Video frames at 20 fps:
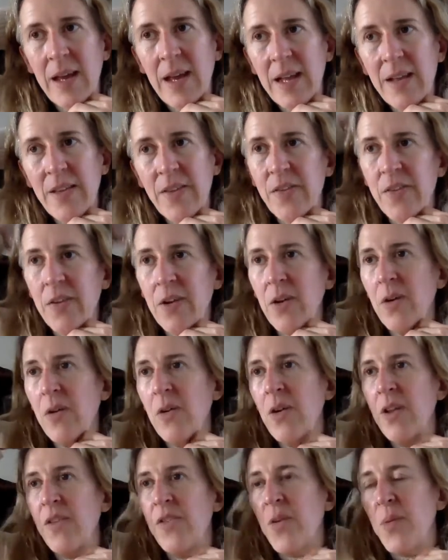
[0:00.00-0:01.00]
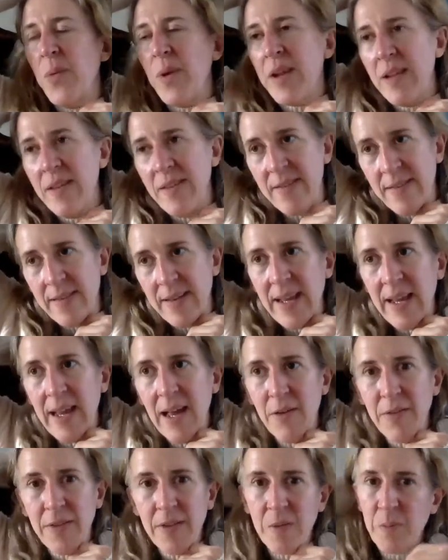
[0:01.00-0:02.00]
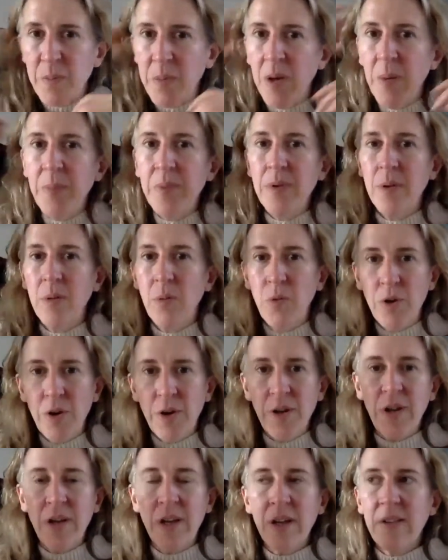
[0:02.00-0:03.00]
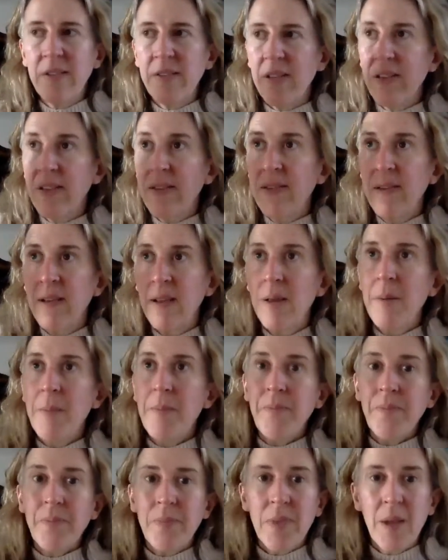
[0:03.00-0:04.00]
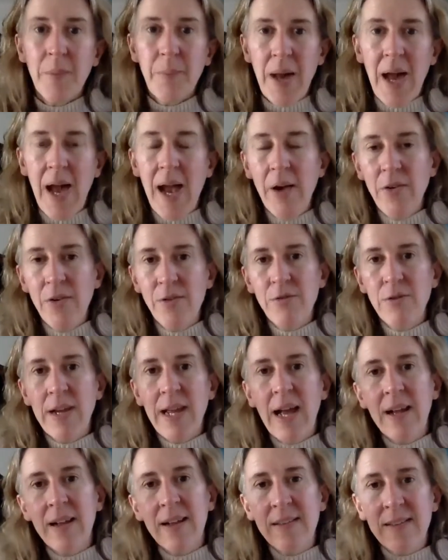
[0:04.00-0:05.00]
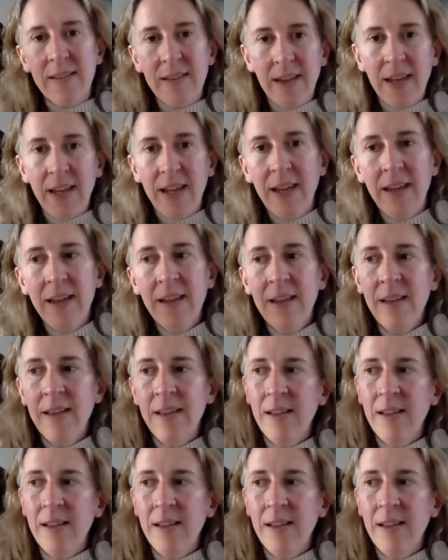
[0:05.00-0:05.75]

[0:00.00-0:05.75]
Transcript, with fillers: and so and so we can see how this bubble works this apparent reality